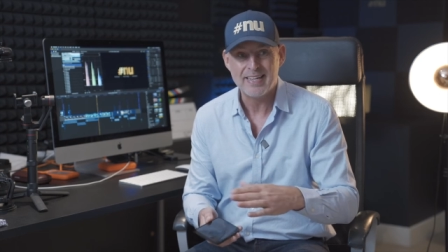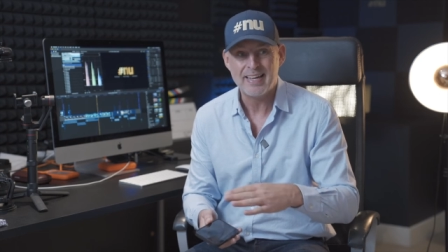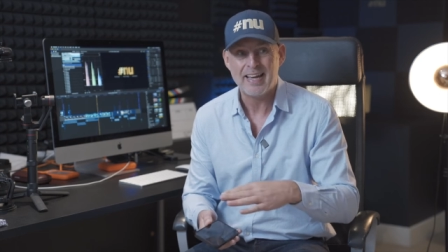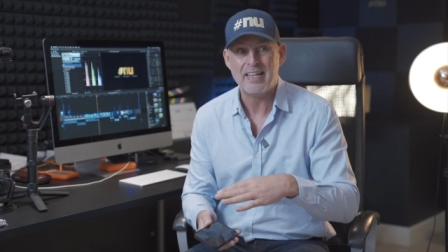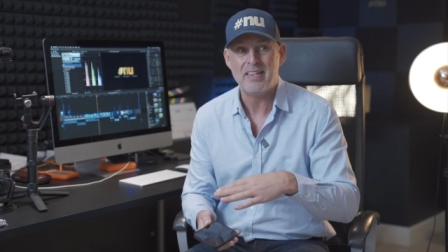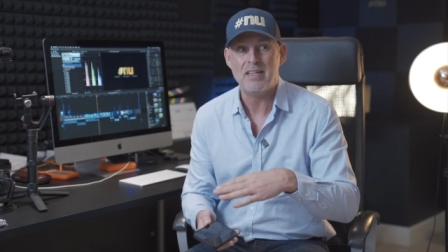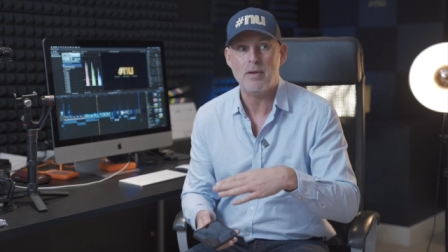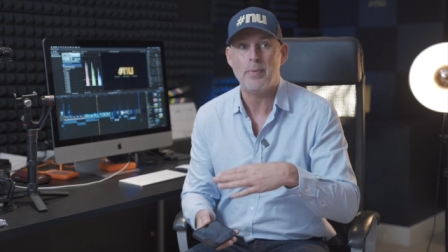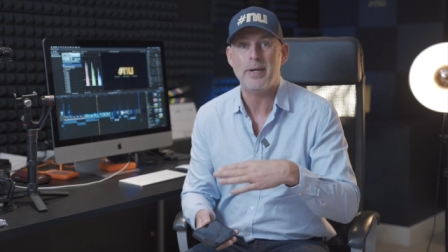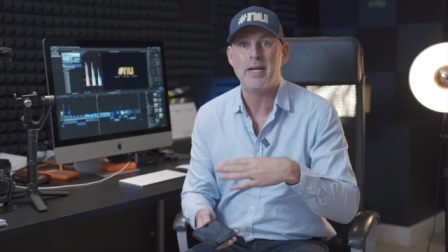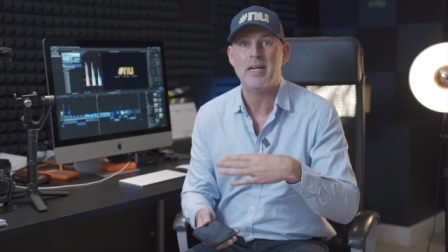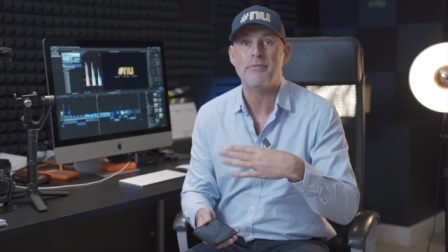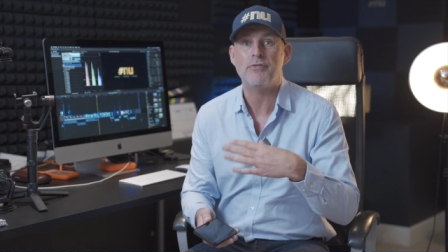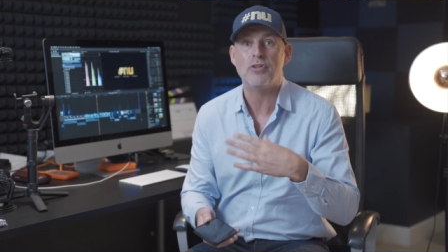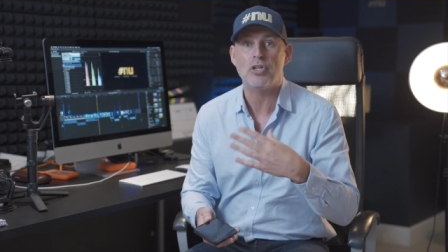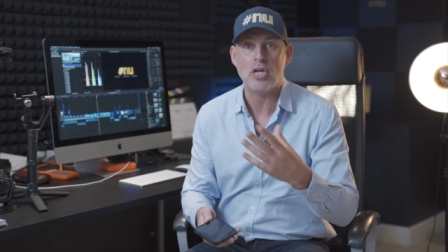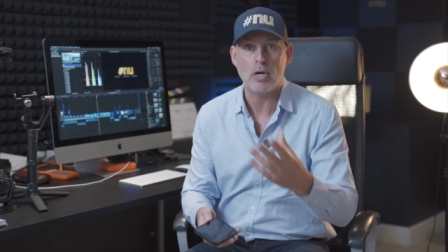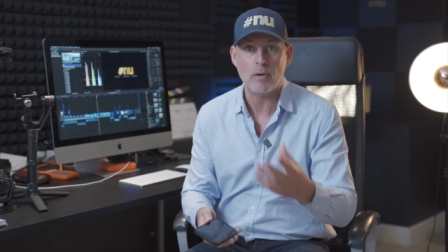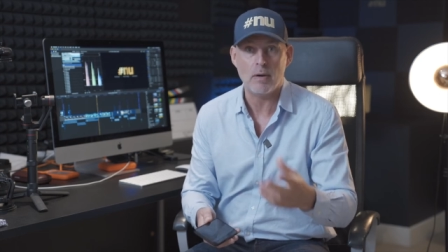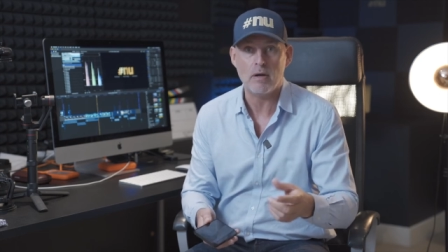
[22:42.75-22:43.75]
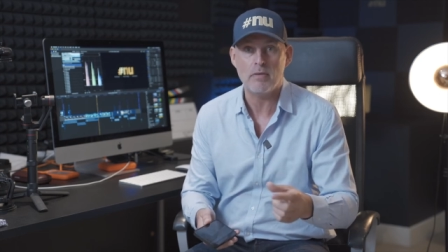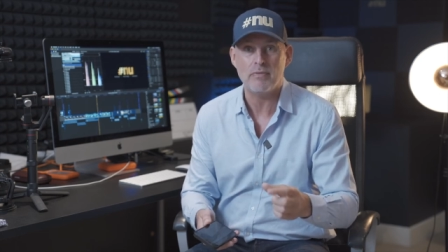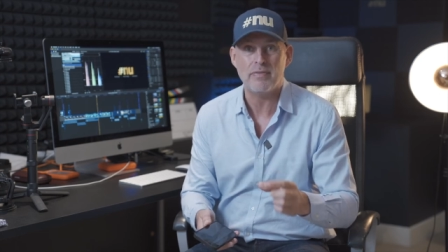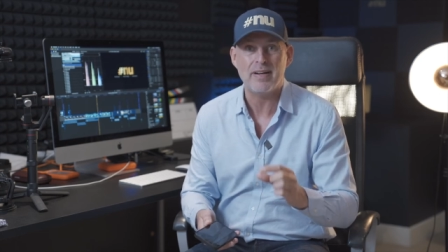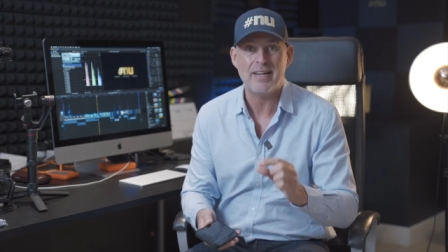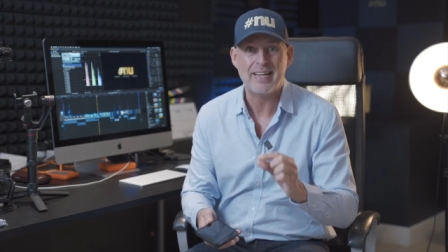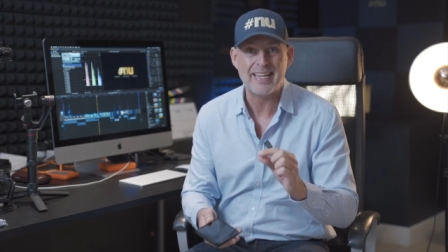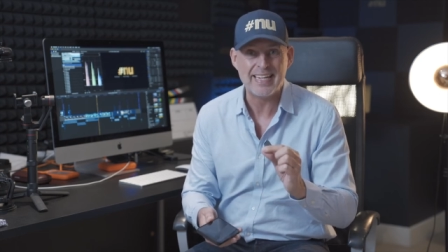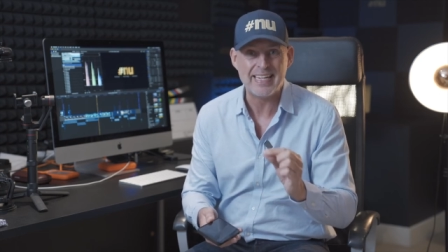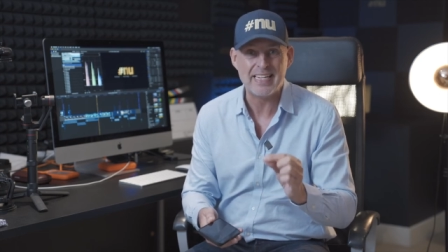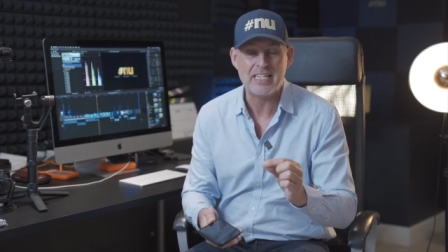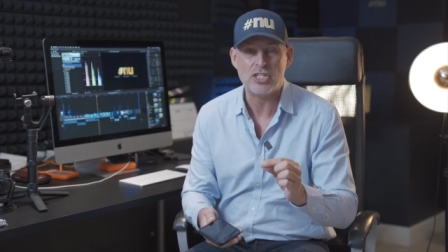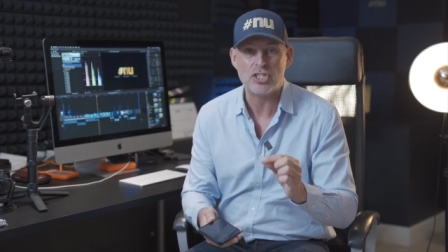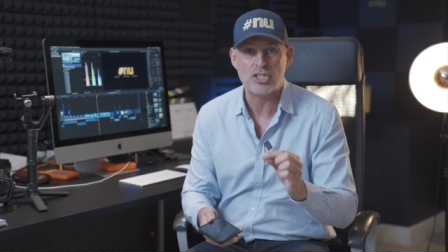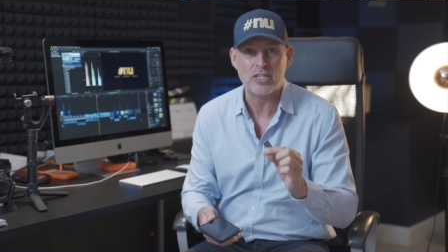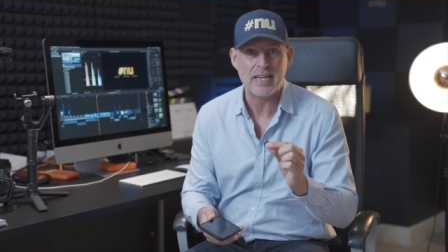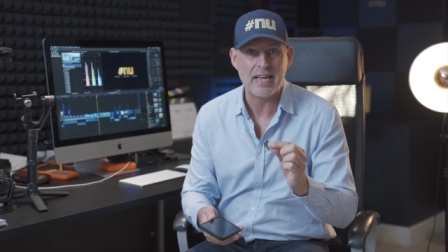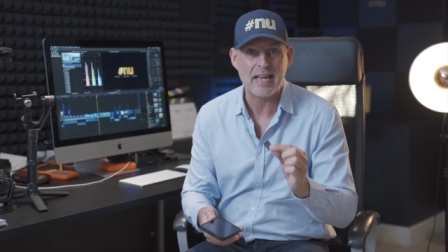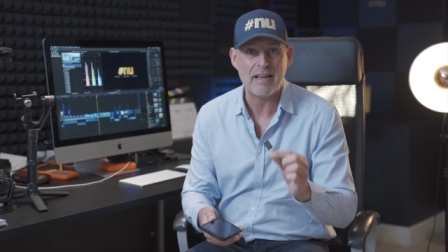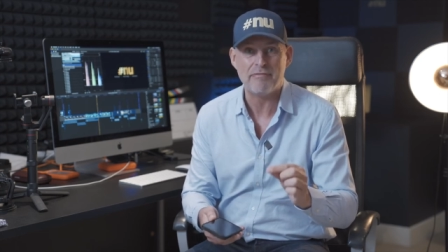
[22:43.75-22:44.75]
and then we're going to have to go over each
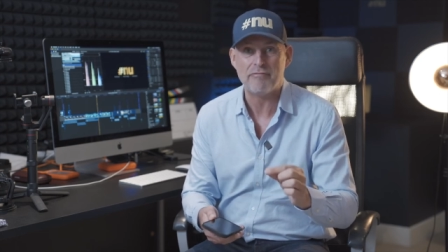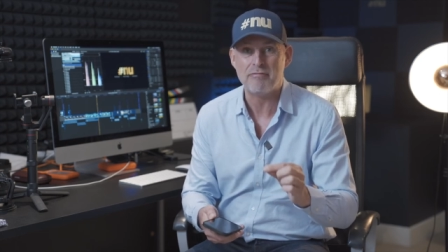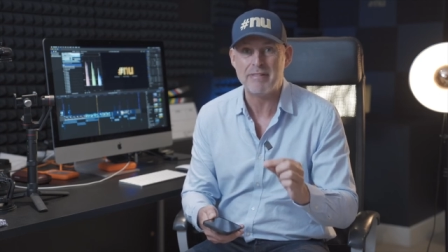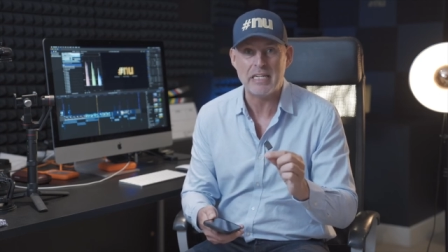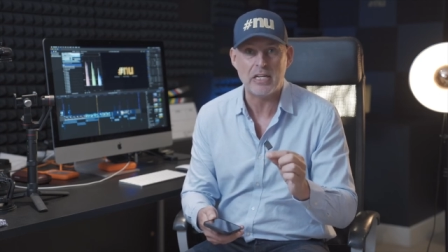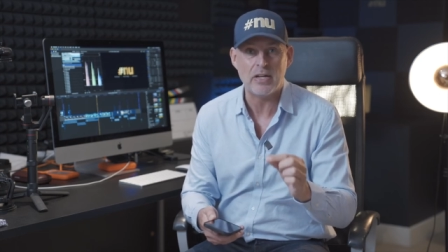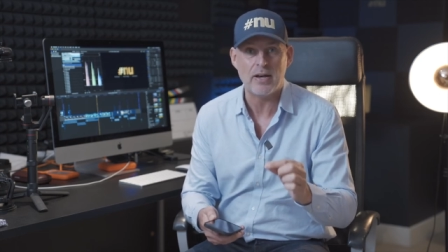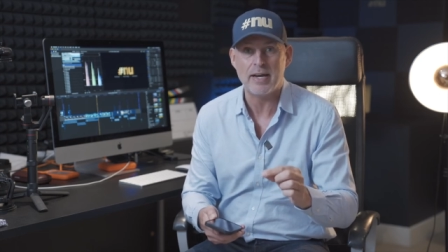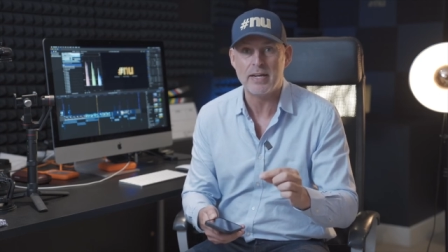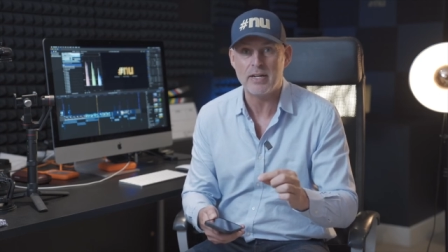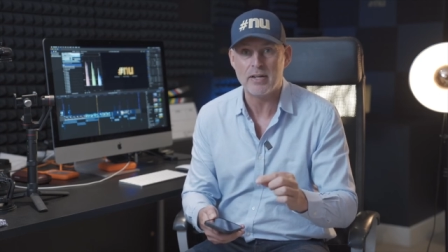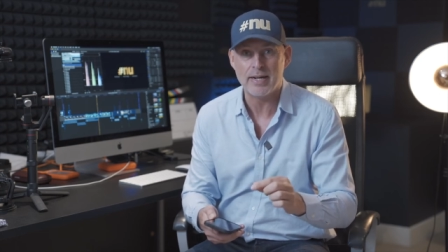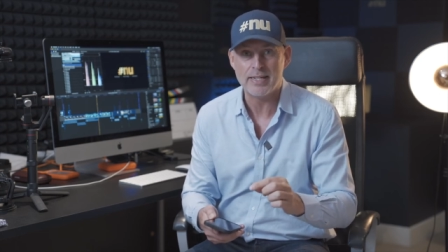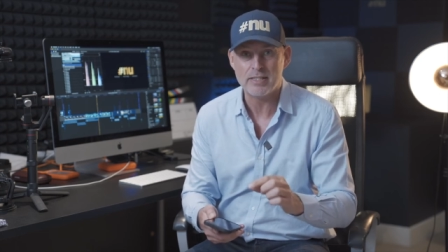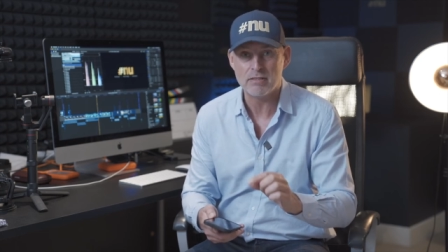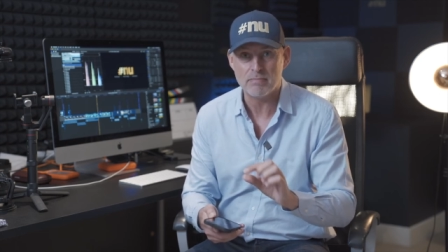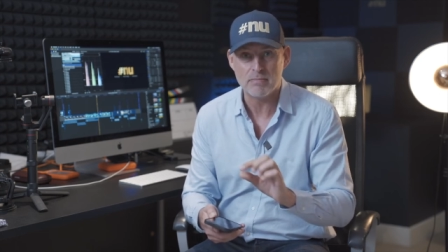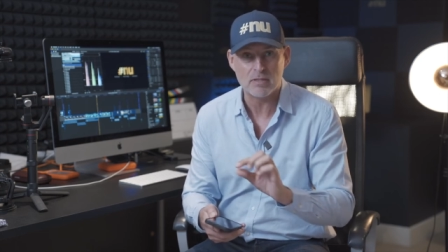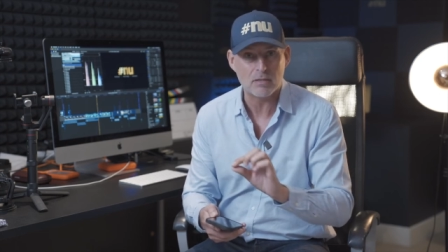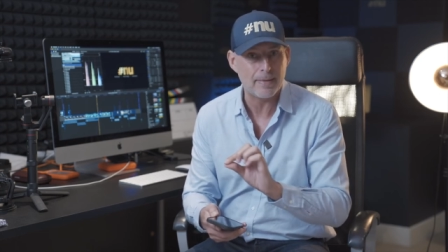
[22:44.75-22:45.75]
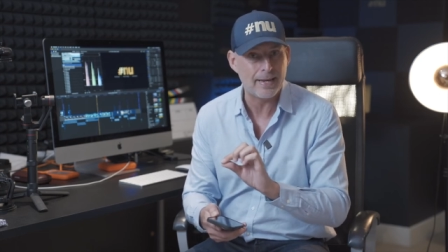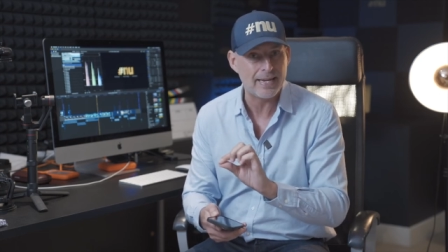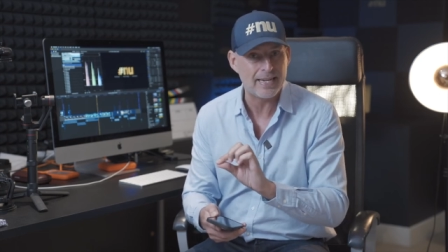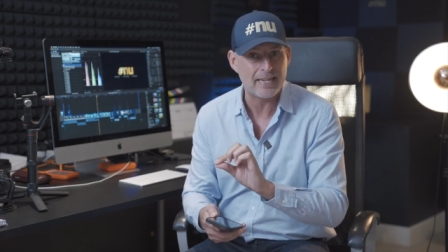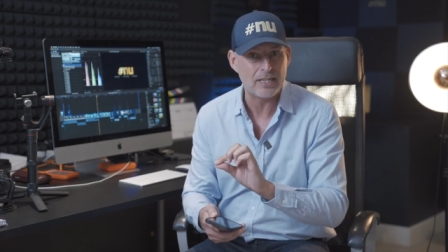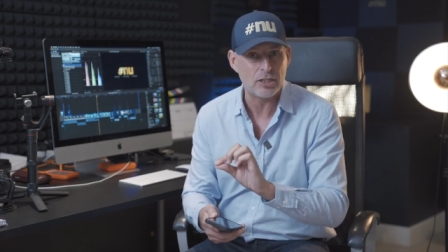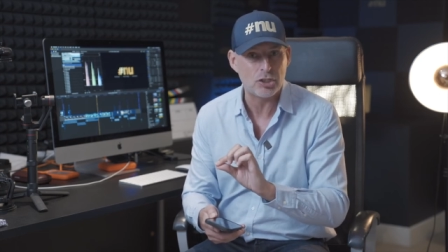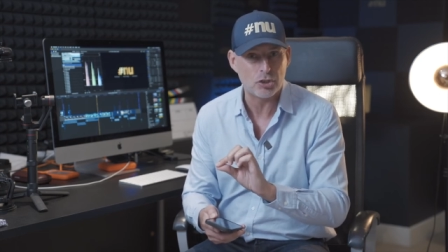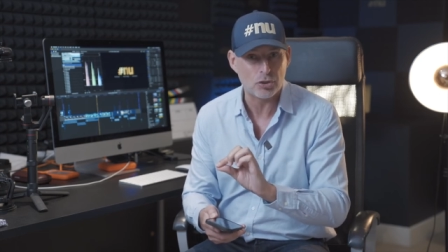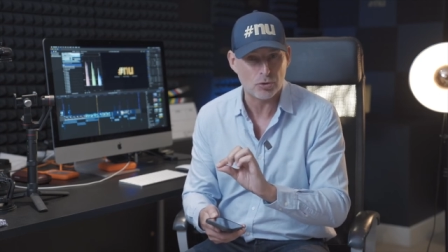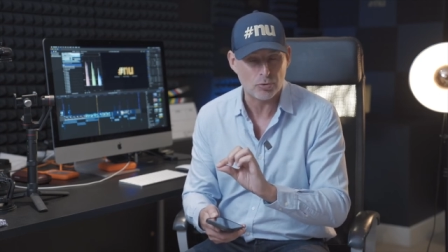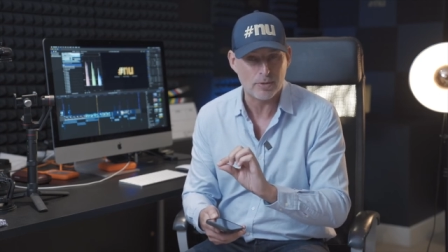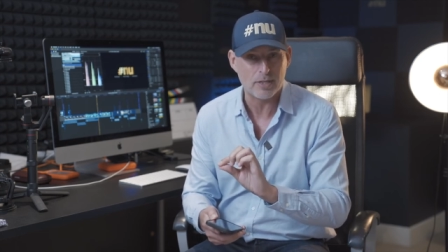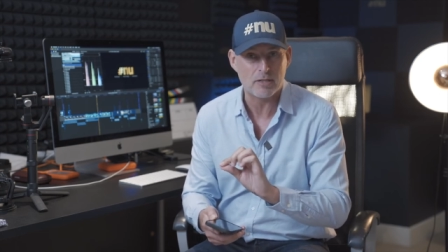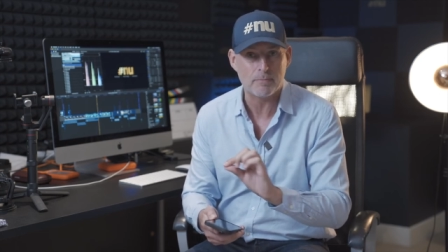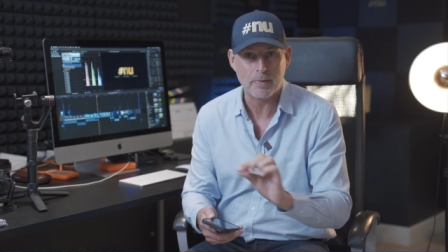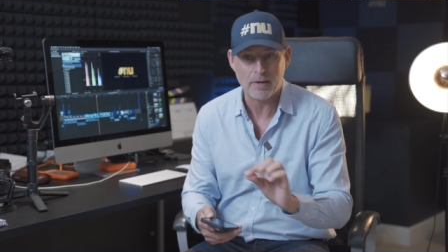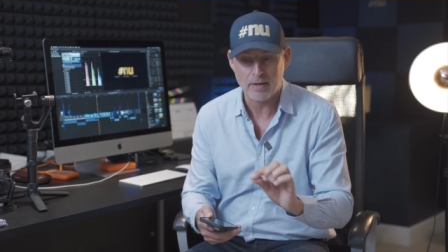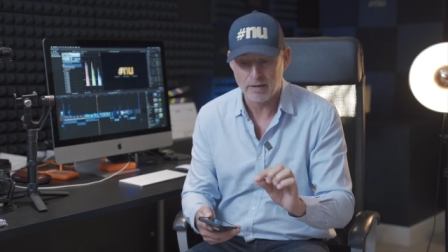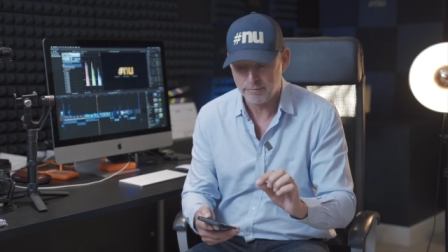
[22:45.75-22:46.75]
and every line item to make it sure it's
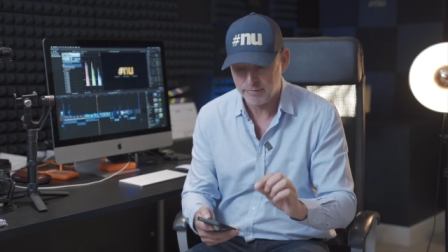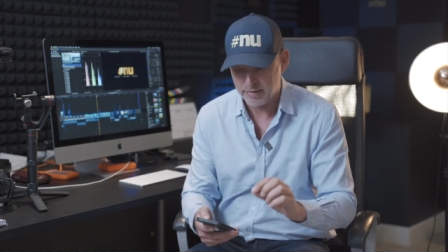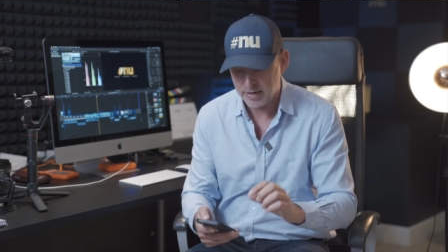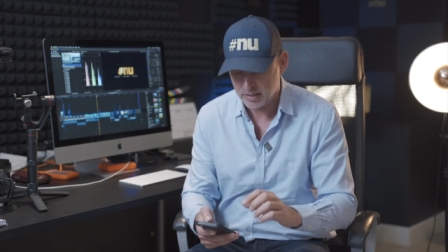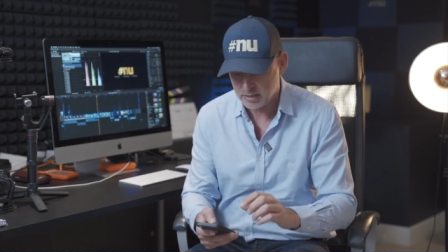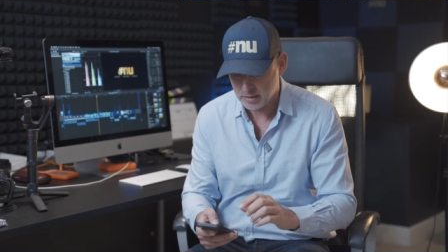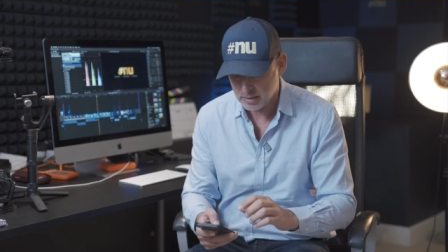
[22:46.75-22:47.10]
perfect.